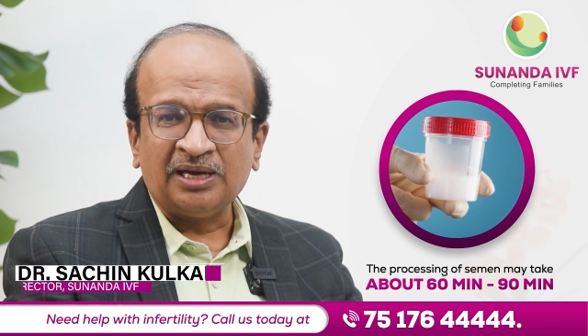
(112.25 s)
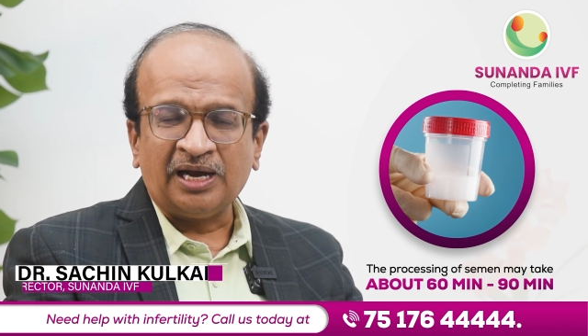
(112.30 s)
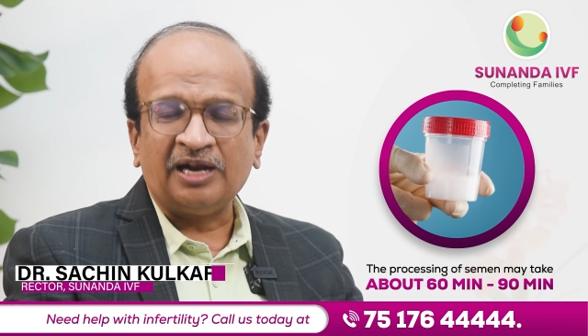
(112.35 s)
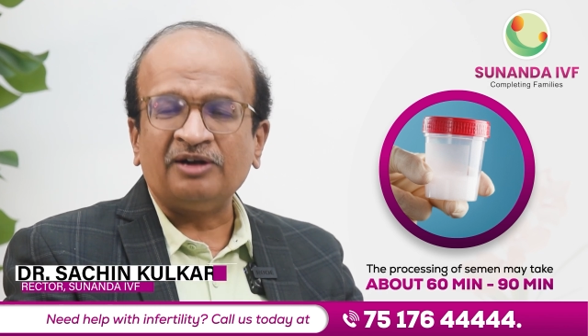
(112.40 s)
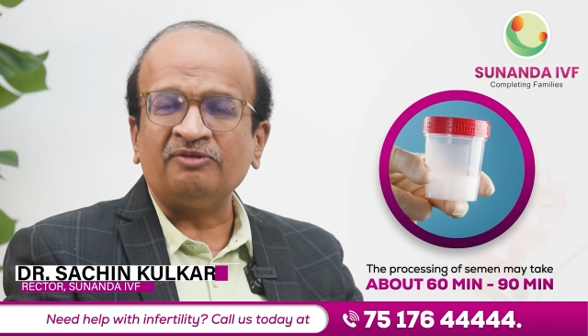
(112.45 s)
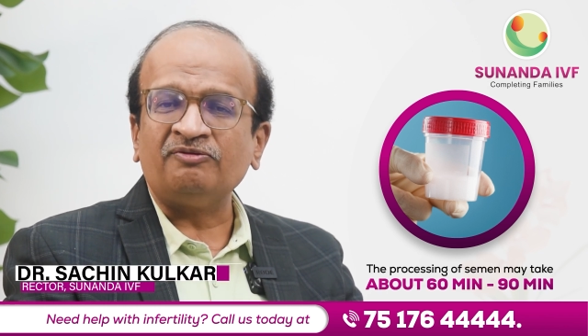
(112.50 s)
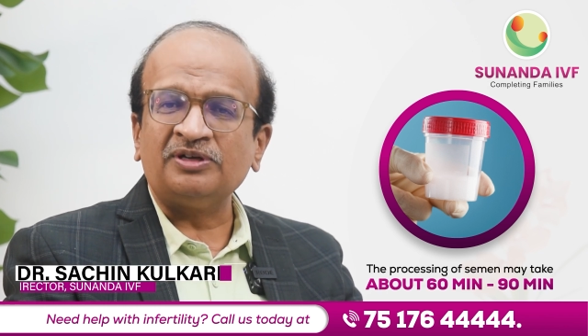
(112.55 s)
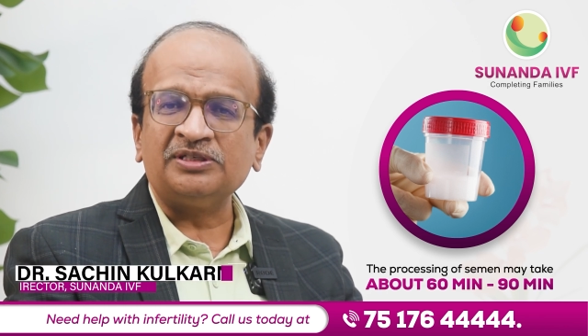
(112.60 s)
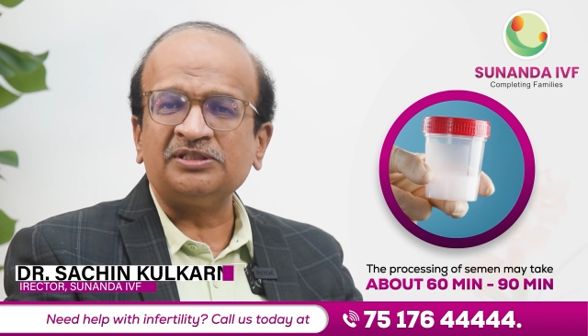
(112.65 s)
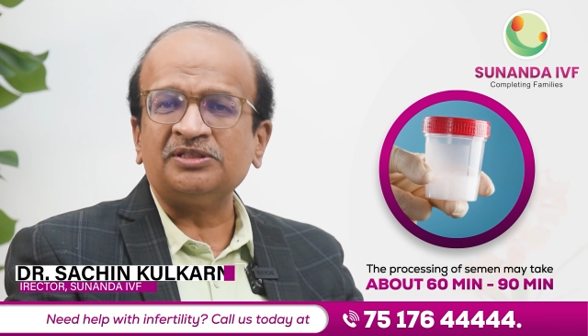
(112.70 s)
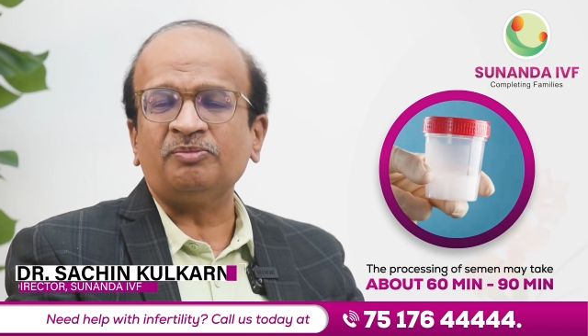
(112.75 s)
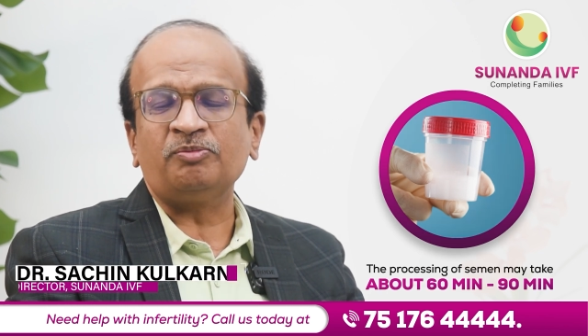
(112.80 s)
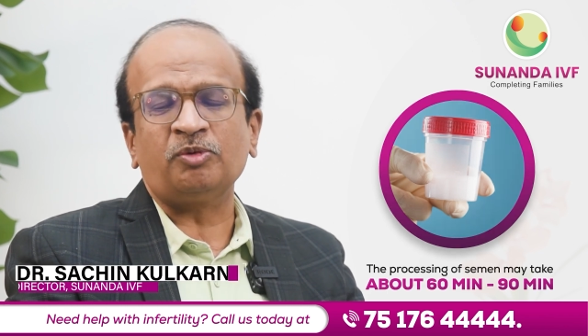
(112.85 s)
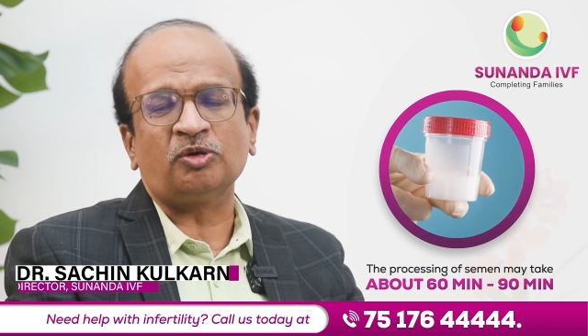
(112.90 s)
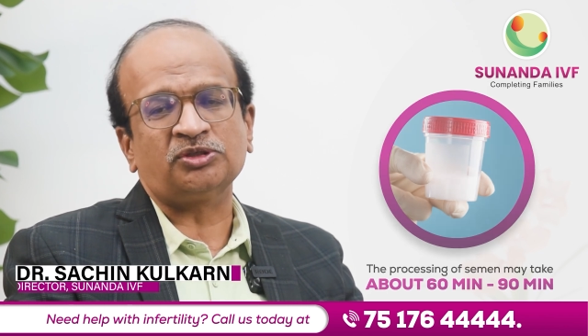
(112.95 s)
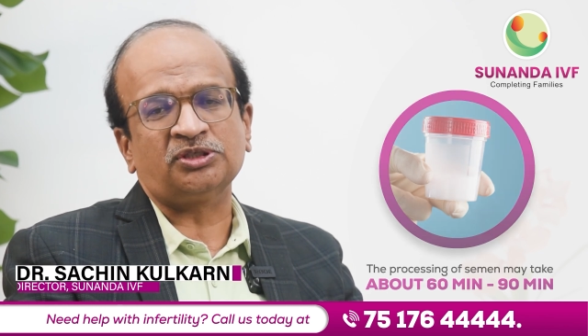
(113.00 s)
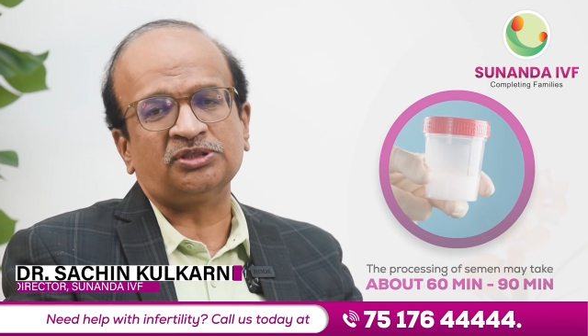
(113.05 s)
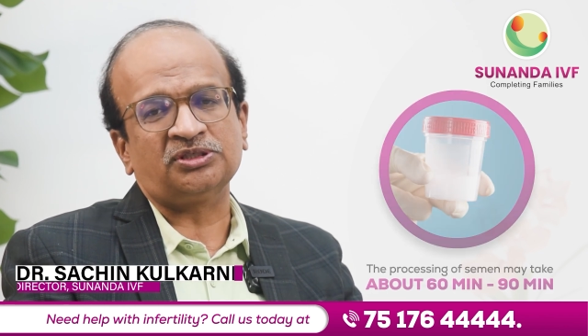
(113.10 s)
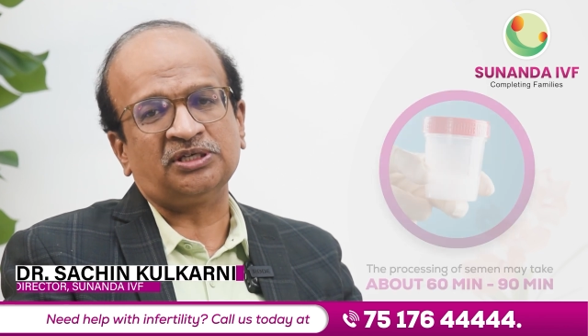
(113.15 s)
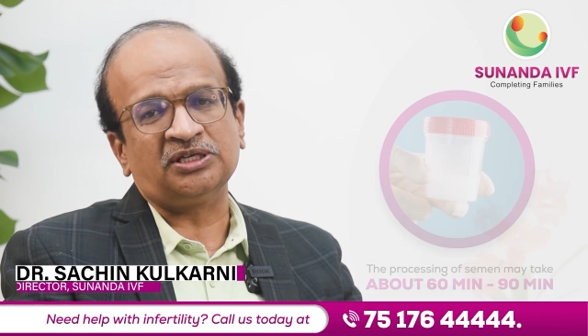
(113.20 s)
and once the
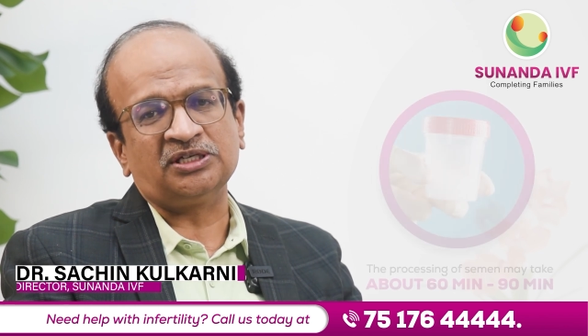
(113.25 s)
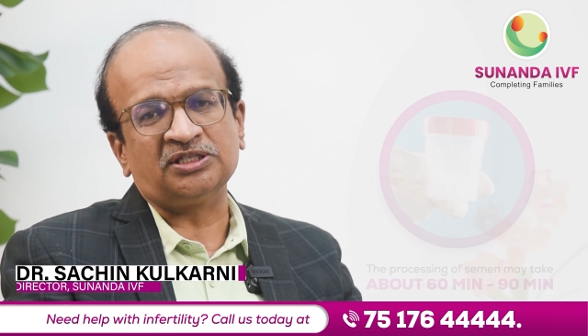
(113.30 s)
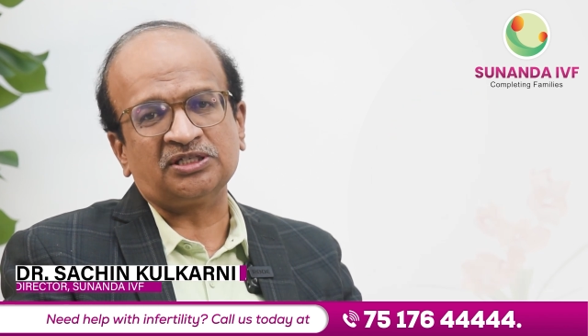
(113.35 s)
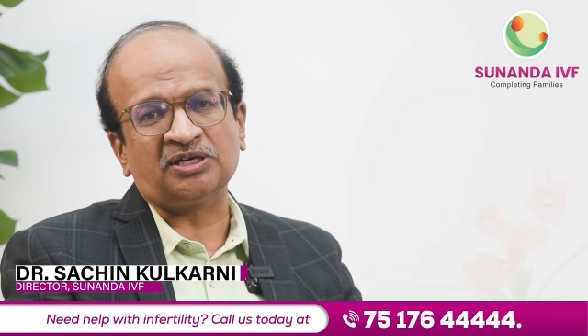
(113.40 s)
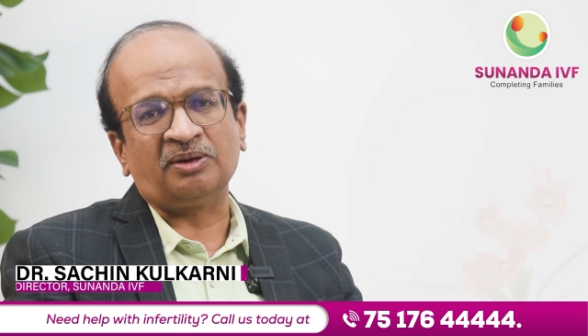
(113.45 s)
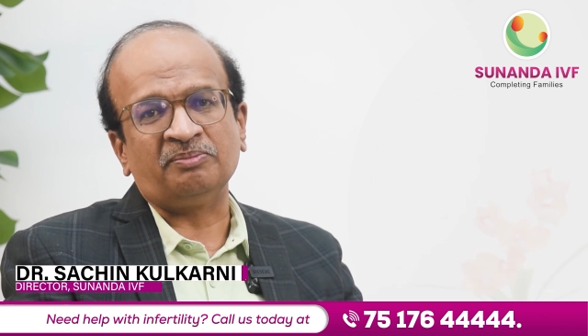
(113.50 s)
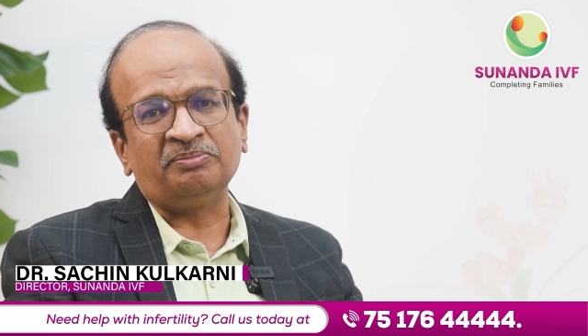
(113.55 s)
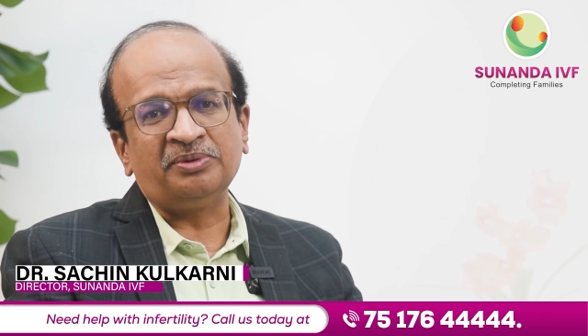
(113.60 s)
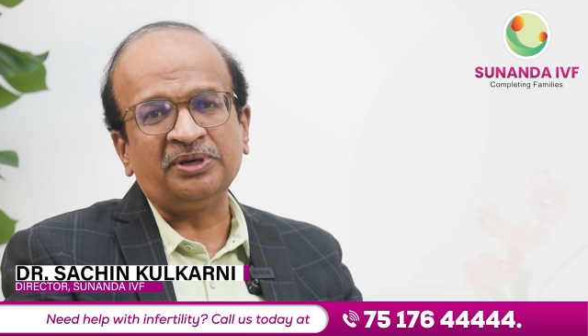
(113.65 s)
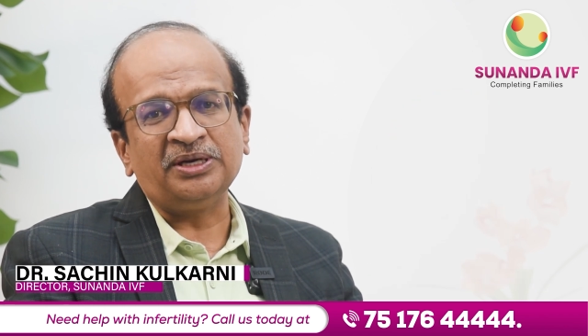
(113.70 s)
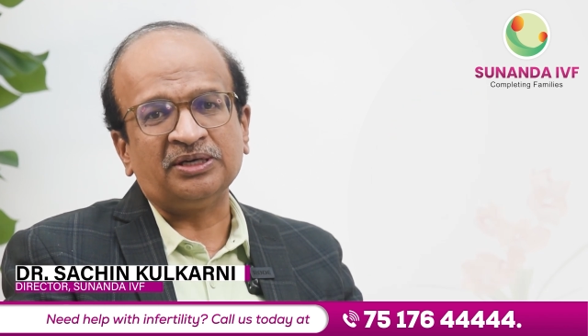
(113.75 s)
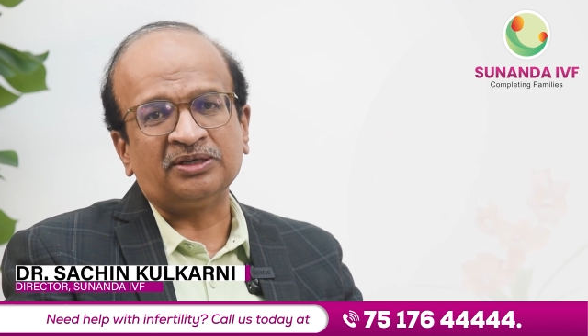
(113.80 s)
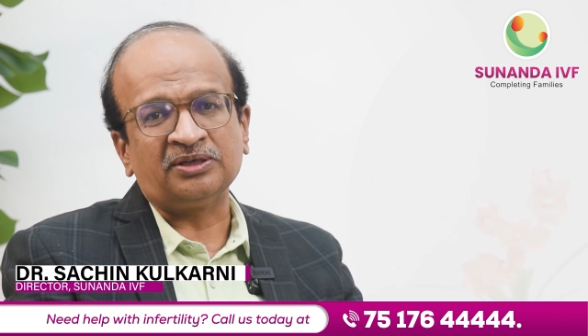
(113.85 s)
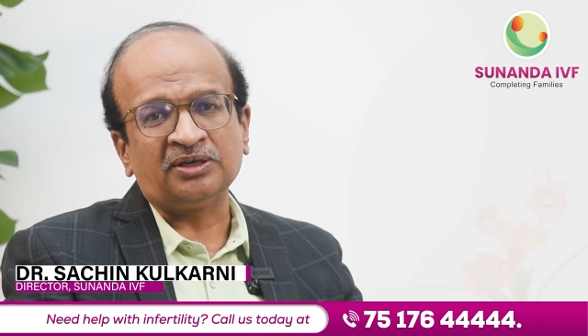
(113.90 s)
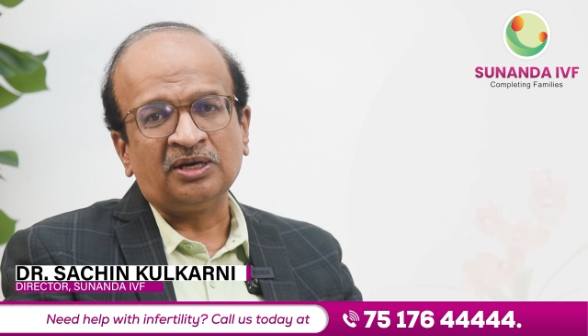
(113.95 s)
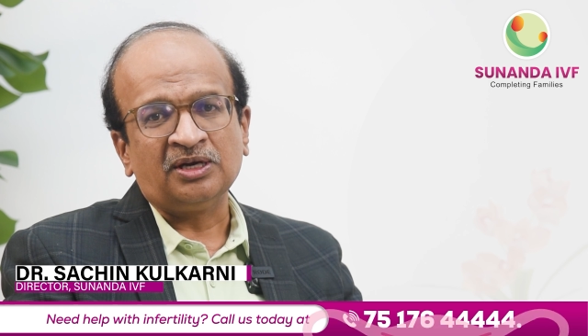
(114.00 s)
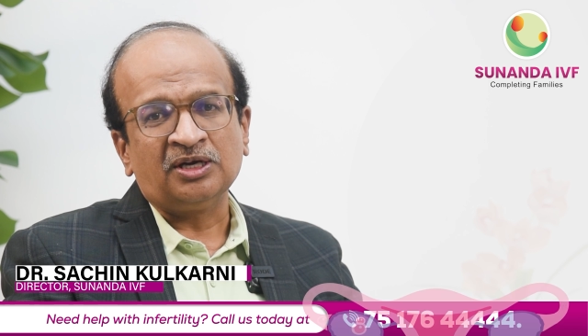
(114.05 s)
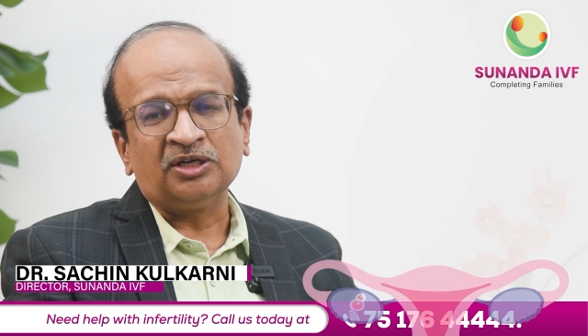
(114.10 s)
processing is complete,